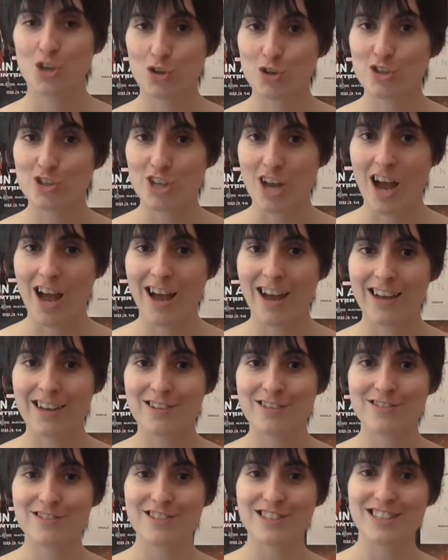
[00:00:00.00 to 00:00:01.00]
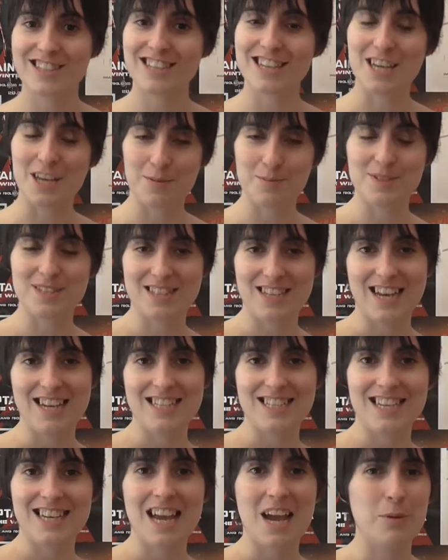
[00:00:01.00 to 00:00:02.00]
young child keeps
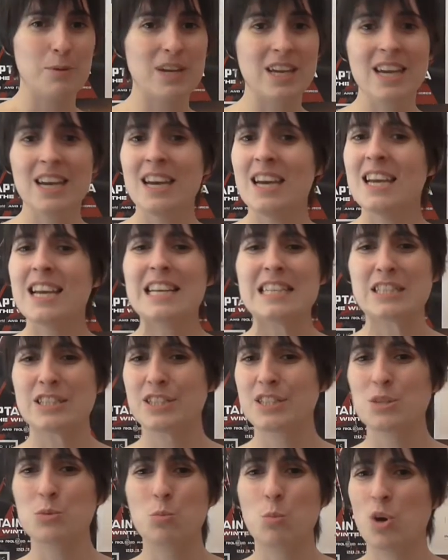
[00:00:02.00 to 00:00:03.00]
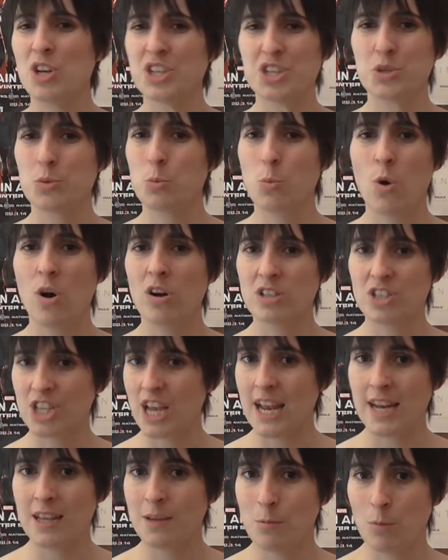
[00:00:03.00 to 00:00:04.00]
stating how he doesn't want to watch
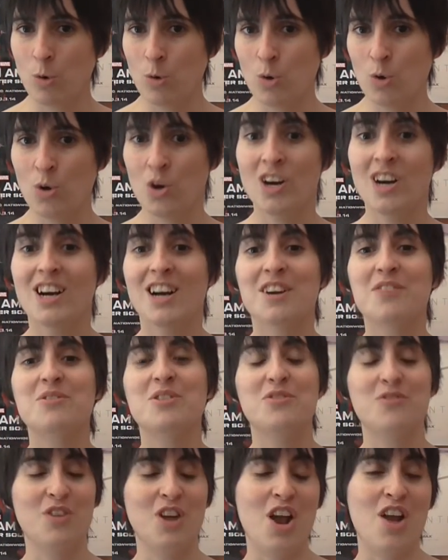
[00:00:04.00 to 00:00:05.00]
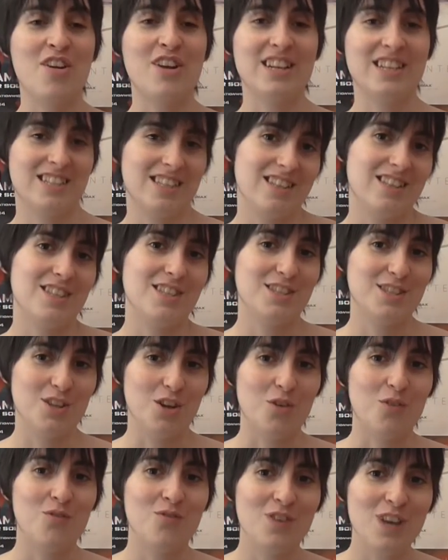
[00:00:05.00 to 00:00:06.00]
anymore, referring to the
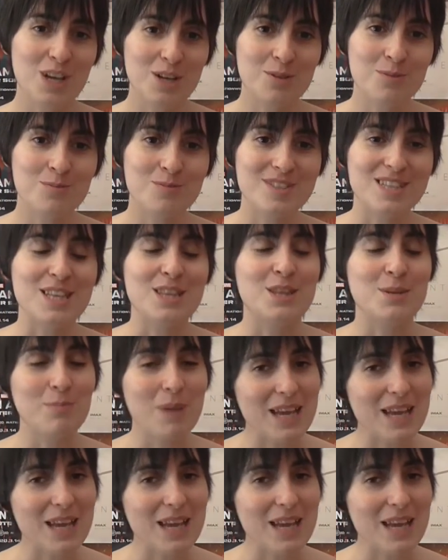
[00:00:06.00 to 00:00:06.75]
snuff films in the